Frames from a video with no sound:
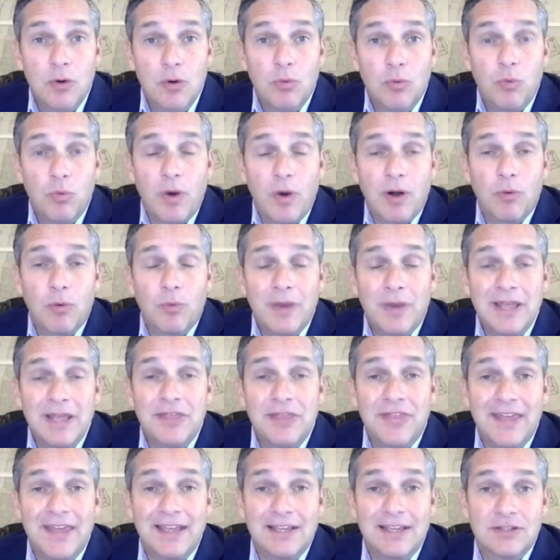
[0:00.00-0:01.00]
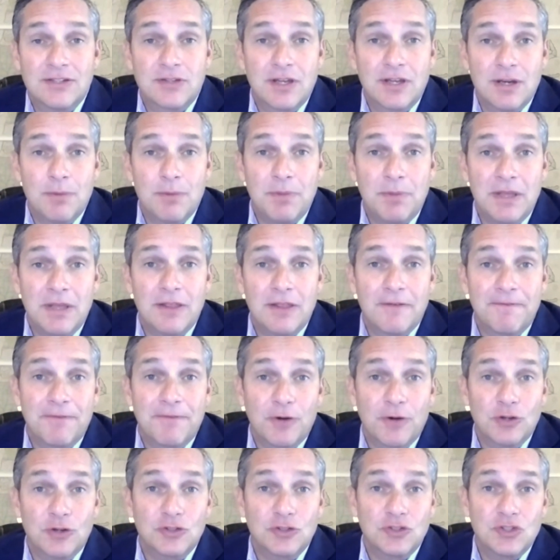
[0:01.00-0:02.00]
where we think is going to be the
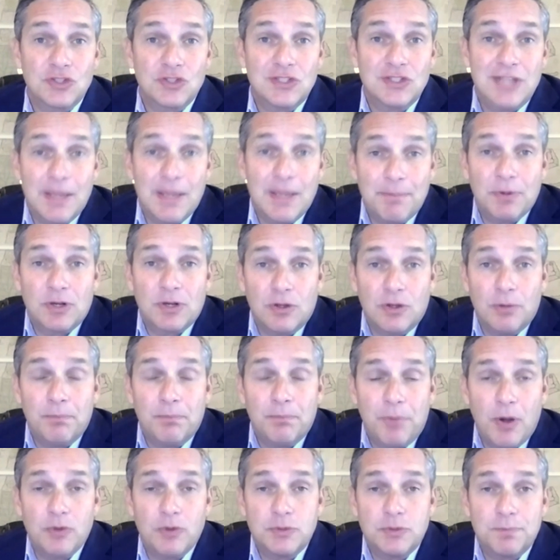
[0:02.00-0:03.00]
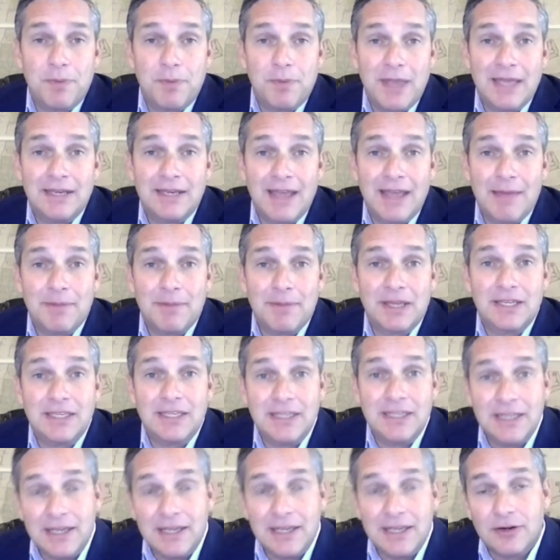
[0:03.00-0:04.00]
first typical post-pandemic
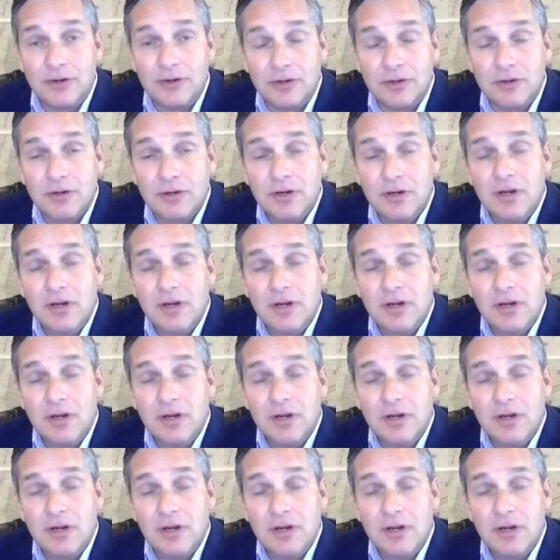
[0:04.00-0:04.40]
year,